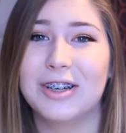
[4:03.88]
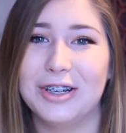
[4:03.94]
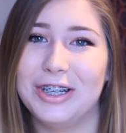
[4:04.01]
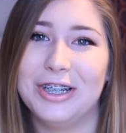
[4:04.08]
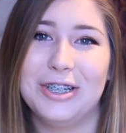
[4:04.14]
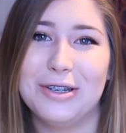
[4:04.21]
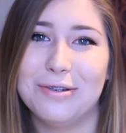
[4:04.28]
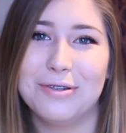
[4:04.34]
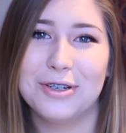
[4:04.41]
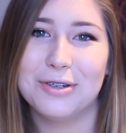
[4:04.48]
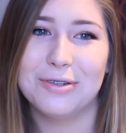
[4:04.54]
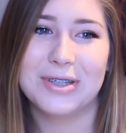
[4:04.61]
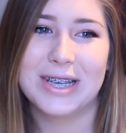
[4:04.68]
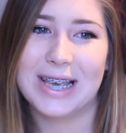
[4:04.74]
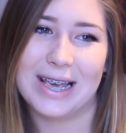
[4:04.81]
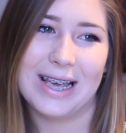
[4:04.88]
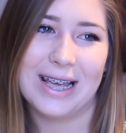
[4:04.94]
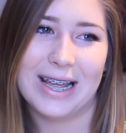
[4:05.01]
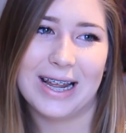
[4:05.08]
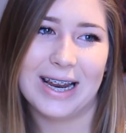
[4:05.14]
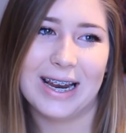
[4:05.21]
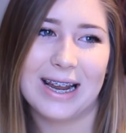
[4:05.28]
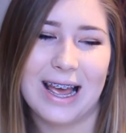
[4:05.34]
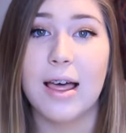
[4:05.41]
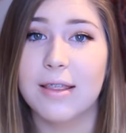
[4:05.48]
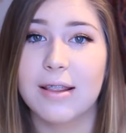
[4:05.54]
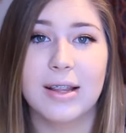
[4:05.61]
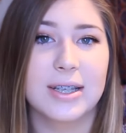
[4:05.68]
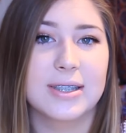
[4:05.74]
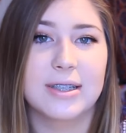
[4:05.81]
goody two-shoes kid. And
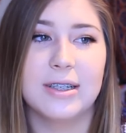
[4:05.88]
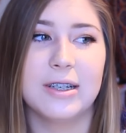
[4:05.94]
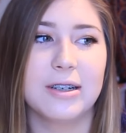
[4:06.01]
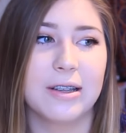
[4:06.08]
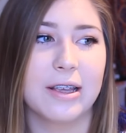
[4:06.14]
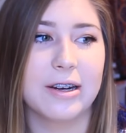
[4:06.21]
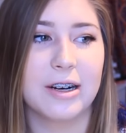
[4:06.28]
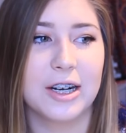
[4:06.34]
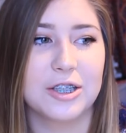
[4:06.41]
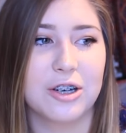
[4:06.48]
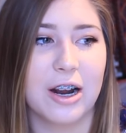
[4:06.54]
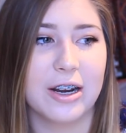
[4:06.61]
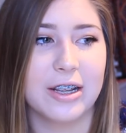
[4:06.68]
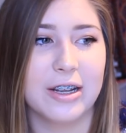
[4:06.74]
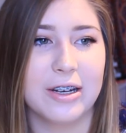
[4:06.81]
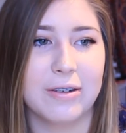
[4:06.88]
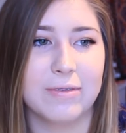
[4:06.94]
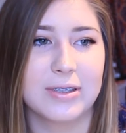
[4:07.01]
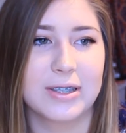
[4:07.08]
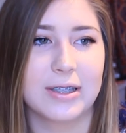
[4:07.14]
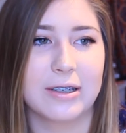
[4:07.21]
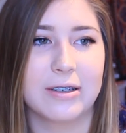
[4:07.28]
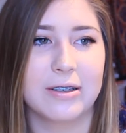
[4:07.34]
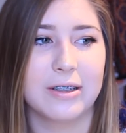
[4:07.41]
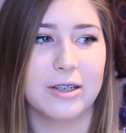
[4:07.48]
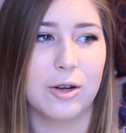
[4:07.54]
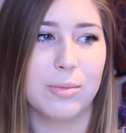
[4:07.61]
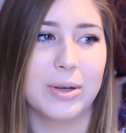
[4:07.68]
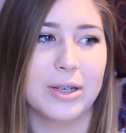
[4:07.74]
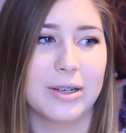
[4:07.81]
then less than a year later I tried it and it was literally
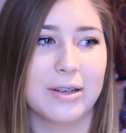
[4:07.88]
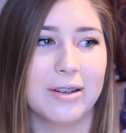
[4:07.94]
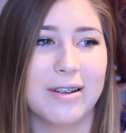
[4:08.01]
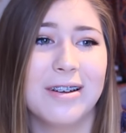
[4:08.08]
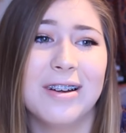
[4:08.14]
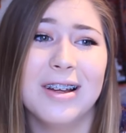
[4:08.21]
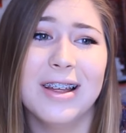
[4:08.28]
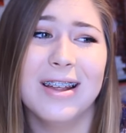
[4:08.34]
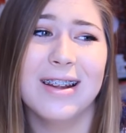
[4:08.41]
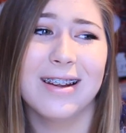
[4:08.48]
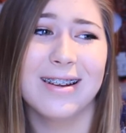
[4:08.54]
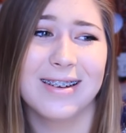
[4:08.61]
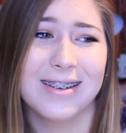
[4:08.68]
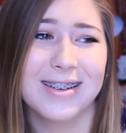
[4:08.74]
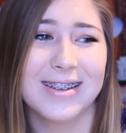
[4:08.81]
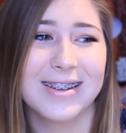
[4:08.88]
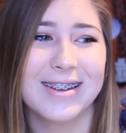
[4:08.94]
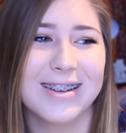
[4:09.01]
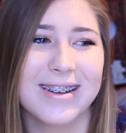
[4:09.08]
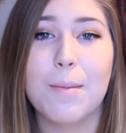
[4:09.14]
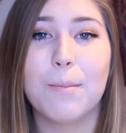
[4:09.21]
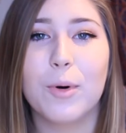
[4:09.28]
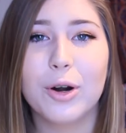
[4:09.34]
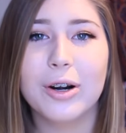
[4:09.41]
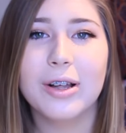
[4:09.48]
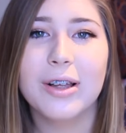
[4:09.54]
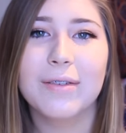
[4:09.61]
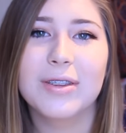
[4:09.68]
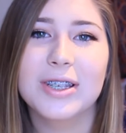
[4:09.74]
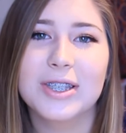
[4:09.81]
no big deal. Moral
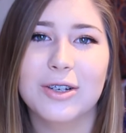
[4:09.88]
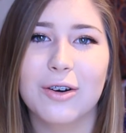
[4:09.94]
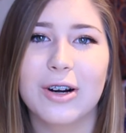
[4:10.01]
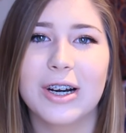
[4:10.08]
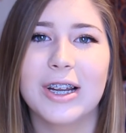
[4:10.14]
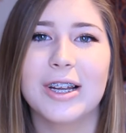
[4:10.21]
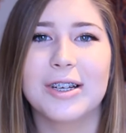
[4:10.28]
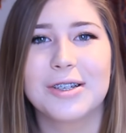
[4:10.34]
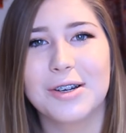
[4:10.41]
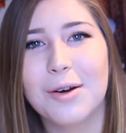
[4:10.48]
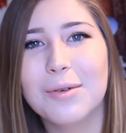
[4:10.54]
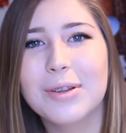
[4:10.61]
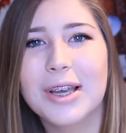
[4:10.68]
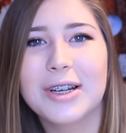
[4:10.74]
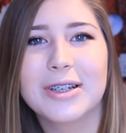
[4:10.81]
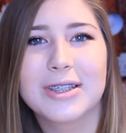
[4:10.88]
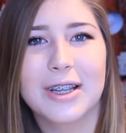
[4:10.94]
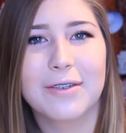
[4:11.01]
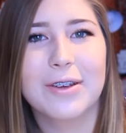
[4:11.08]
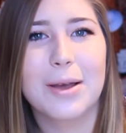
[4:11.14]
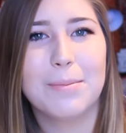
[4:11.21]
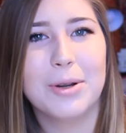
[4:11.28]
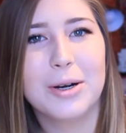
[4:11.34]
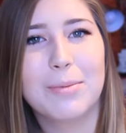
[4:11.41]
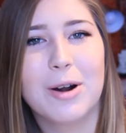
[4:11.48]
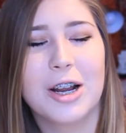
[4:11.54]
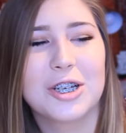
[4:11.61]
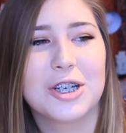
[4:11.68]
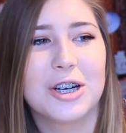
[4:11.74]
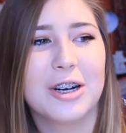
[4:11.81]
of the story, don't let yourself get peer
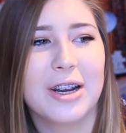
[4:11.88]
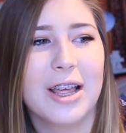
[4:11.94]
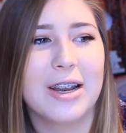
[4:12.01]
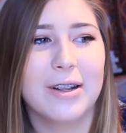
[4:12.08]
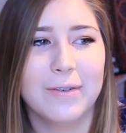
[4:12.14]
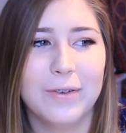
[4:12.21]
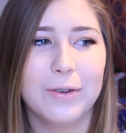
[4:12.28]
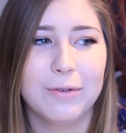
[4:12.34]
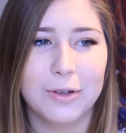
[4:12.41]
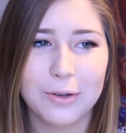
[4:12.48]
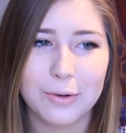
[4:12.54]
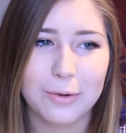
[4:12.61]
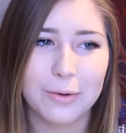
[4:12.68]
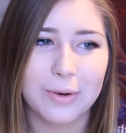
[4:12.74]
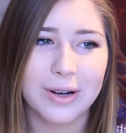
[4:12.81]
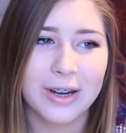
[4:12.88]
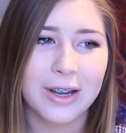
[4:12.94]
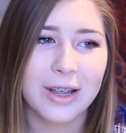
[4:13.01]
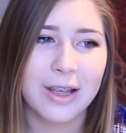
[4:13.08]
pressured, and if you do,